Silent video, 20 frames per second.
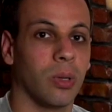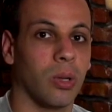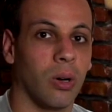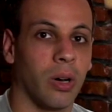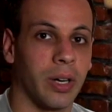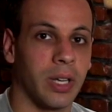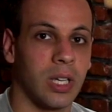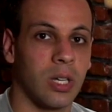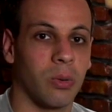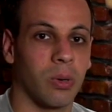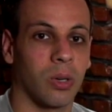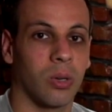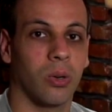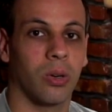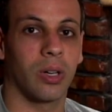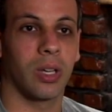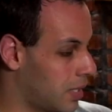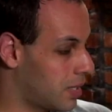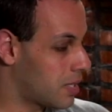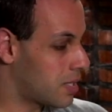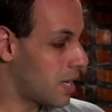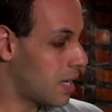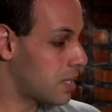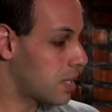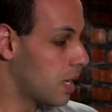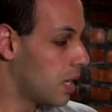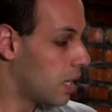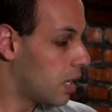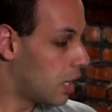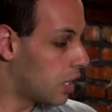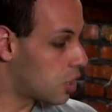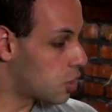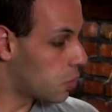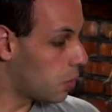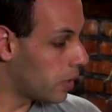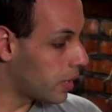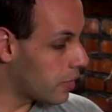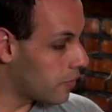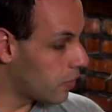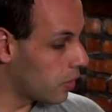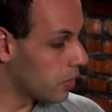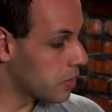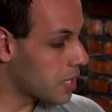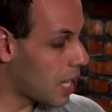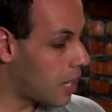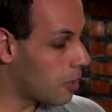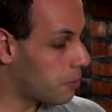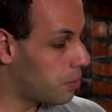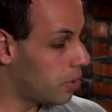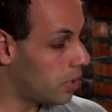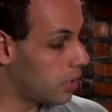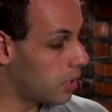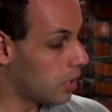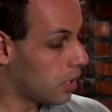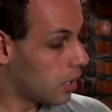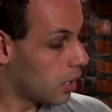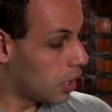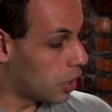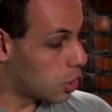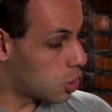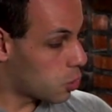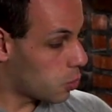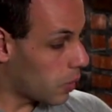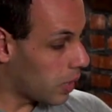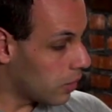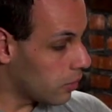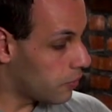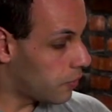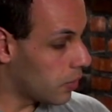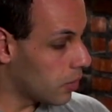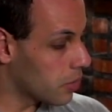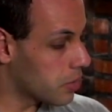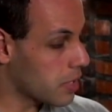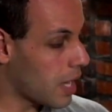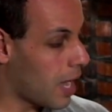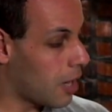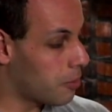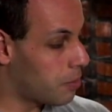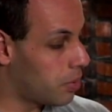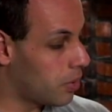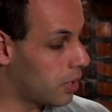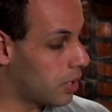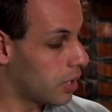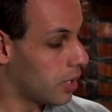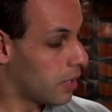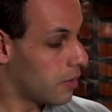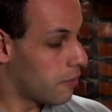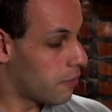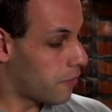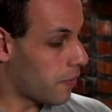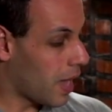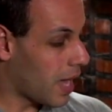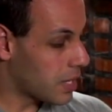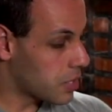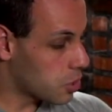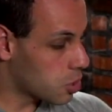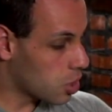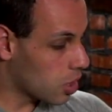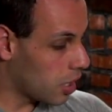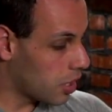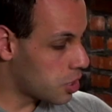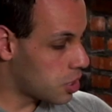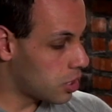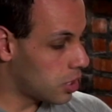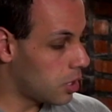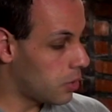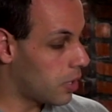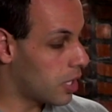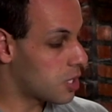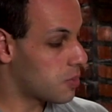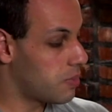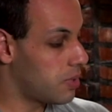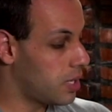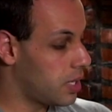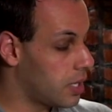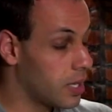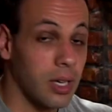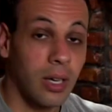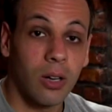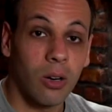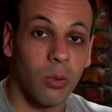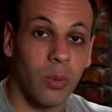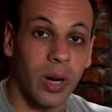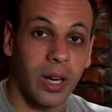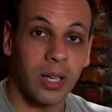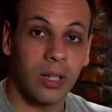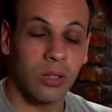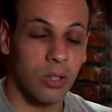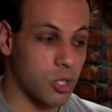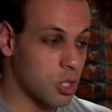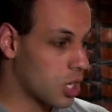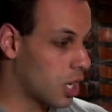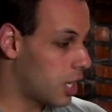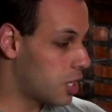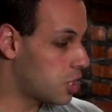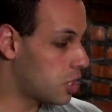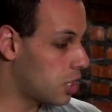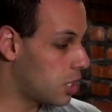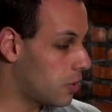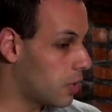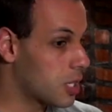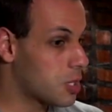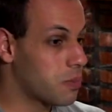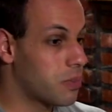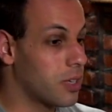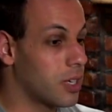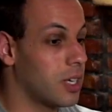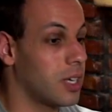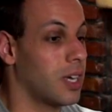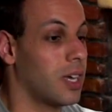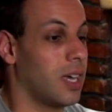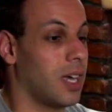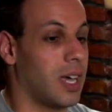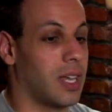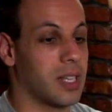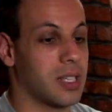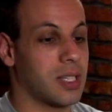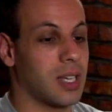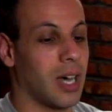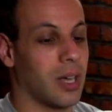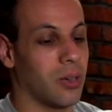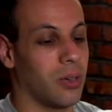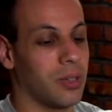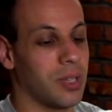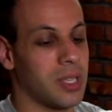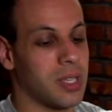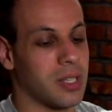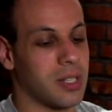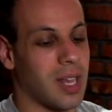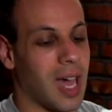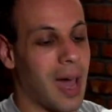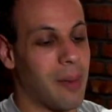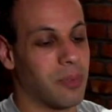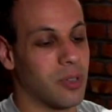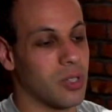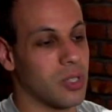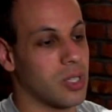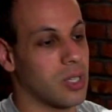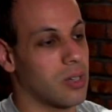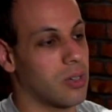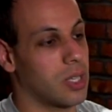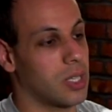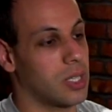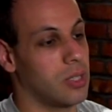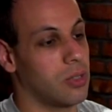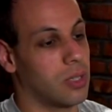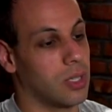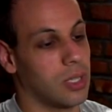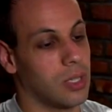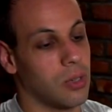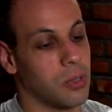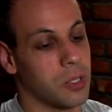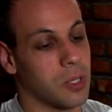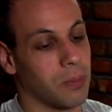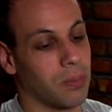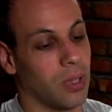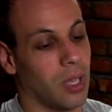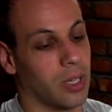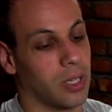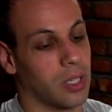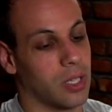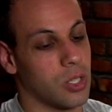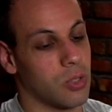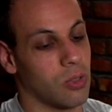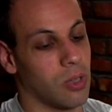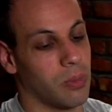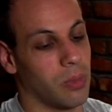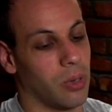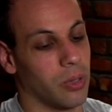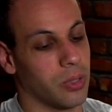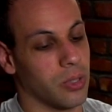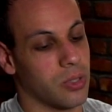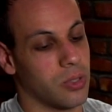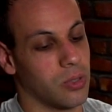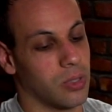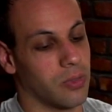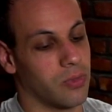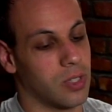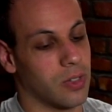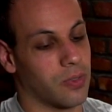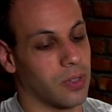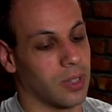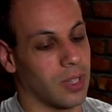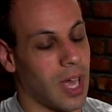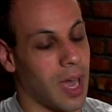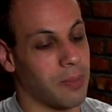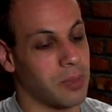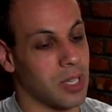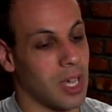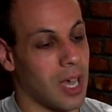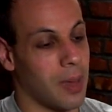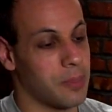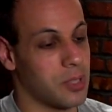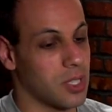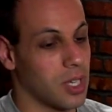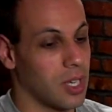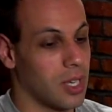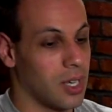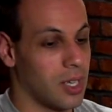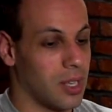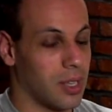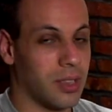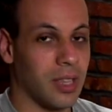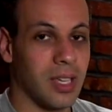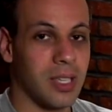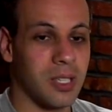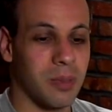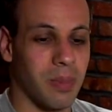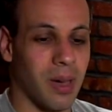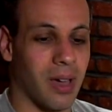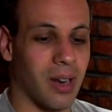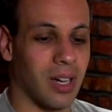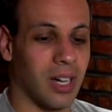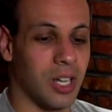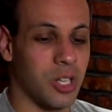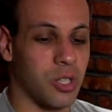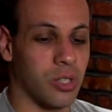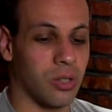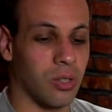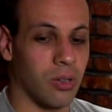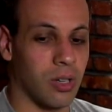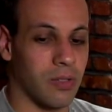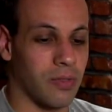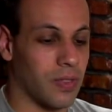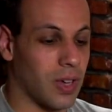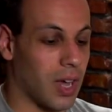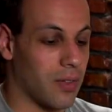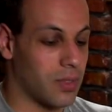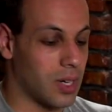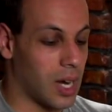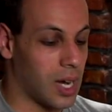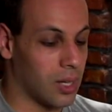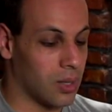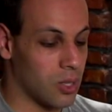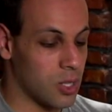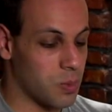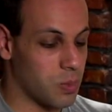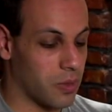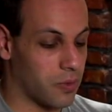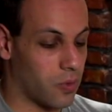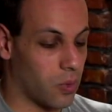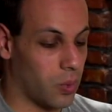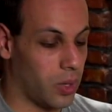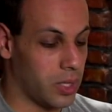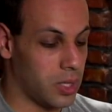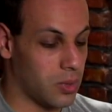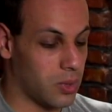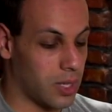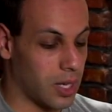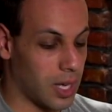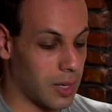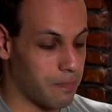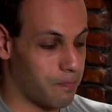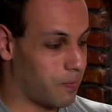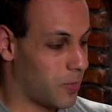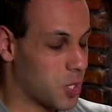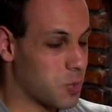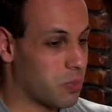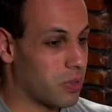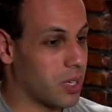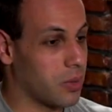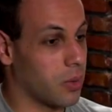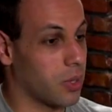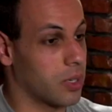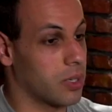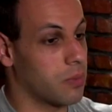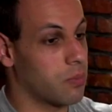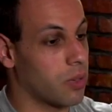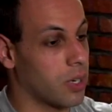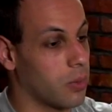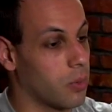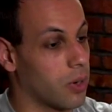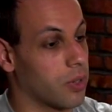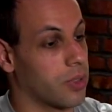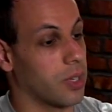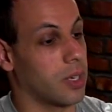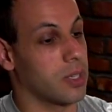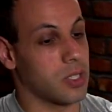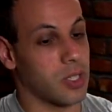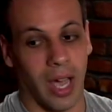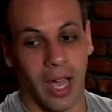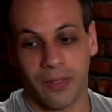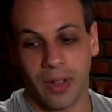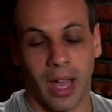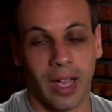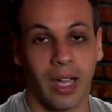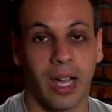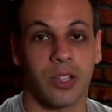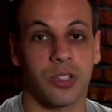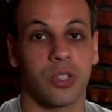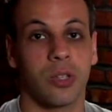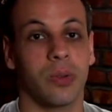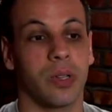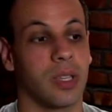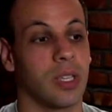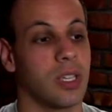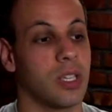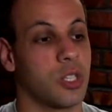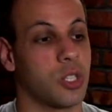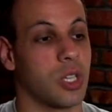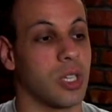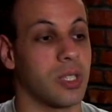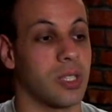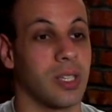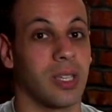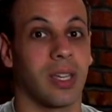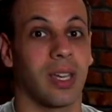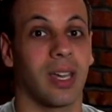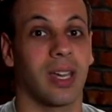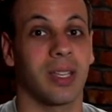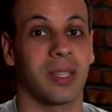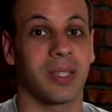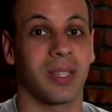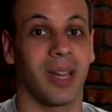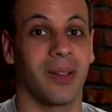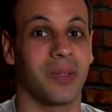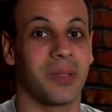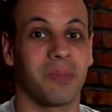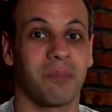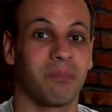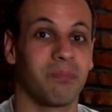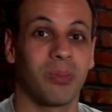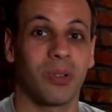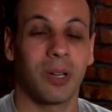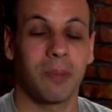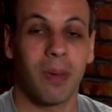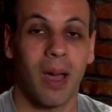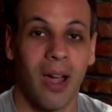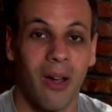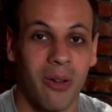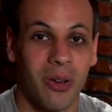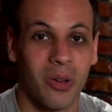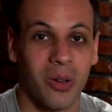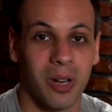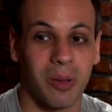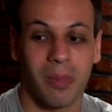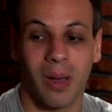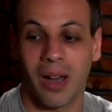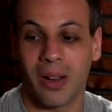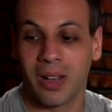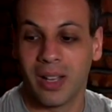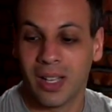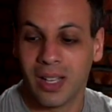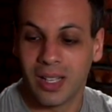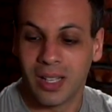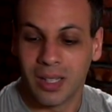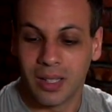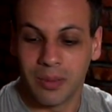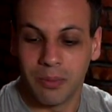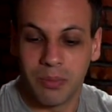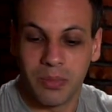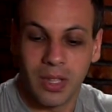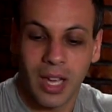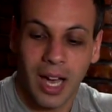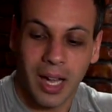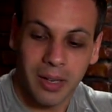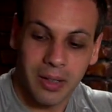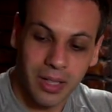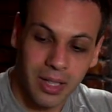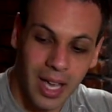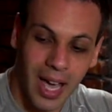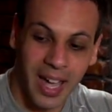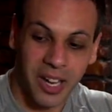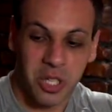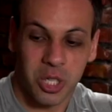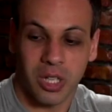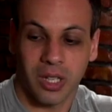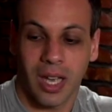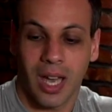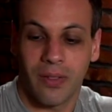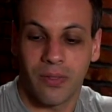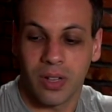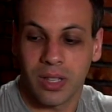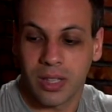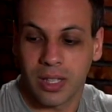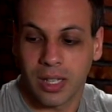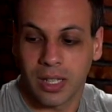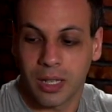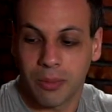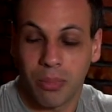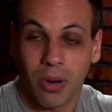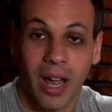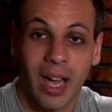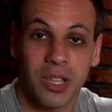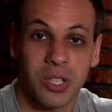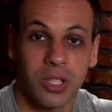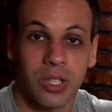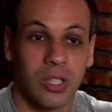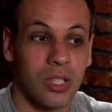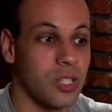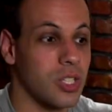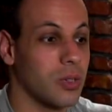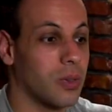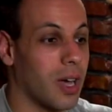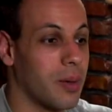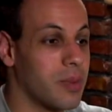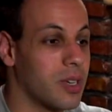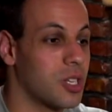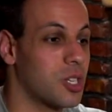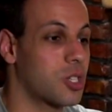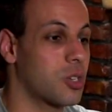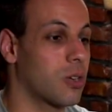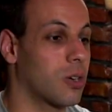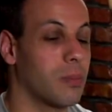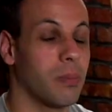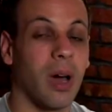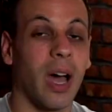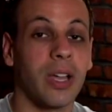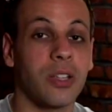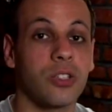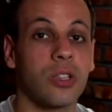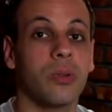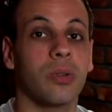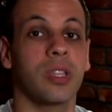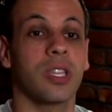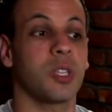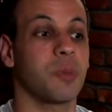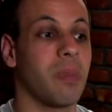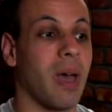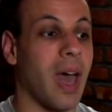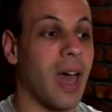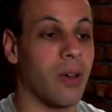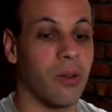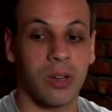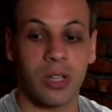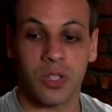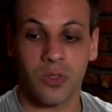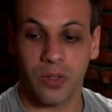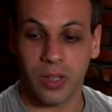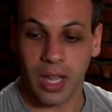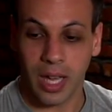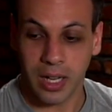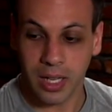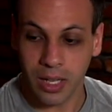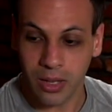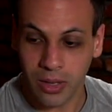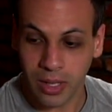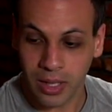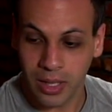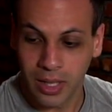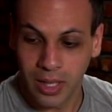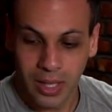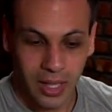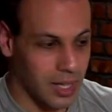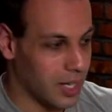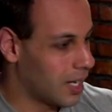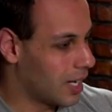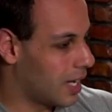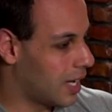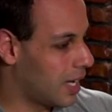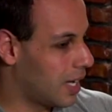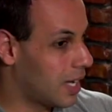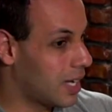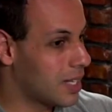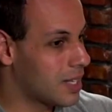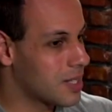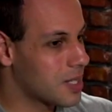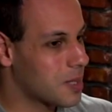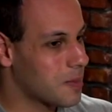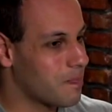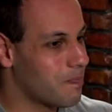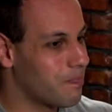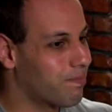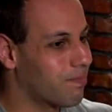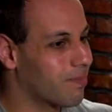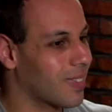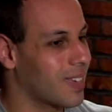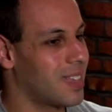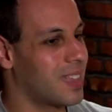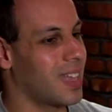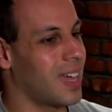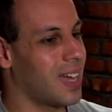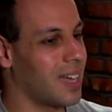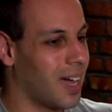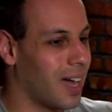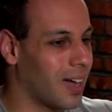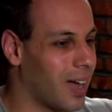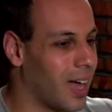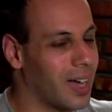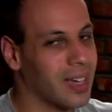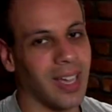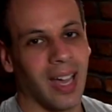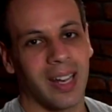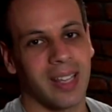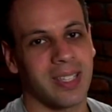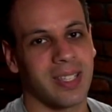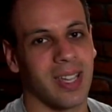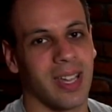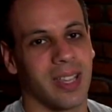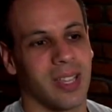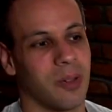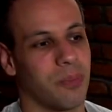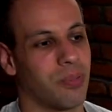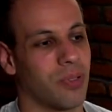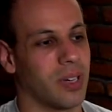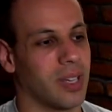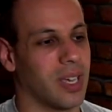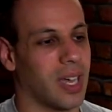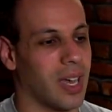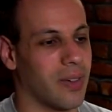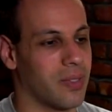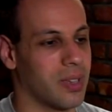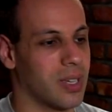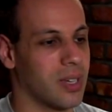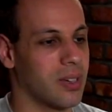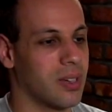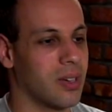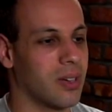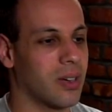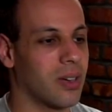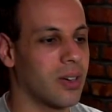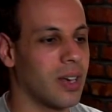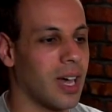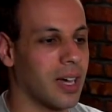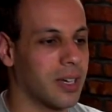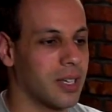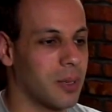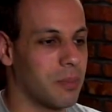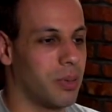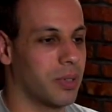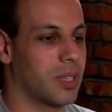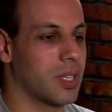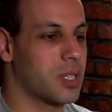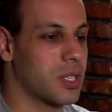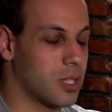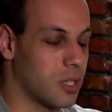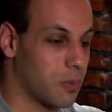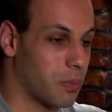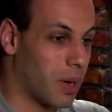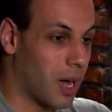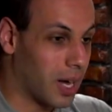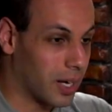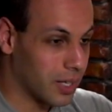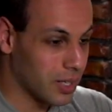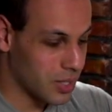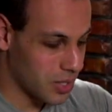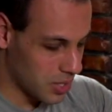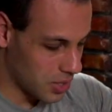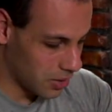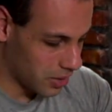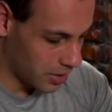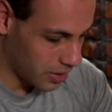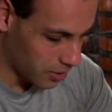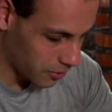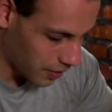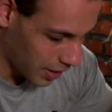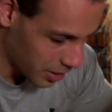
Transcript: audio recording. This has a twenty volt output, a twelve volt output, fast charging U S B, regular charging U S B, and it's got all these adapters here that you can use to plug it into a multitude of different laptops. The thing's about one hundred thirty-five dollars, but for what you get, it's pretty worth, pretty worth it. So I, I got two of these just in case. I was pretty paranoid about not catching everything in Nebraska, so I made sure to buy two of these batteries for that hearing, and they, I, I gotta say, they're pretty heavy. You, you, you're not gonna put this in your pocket. So, you know, if I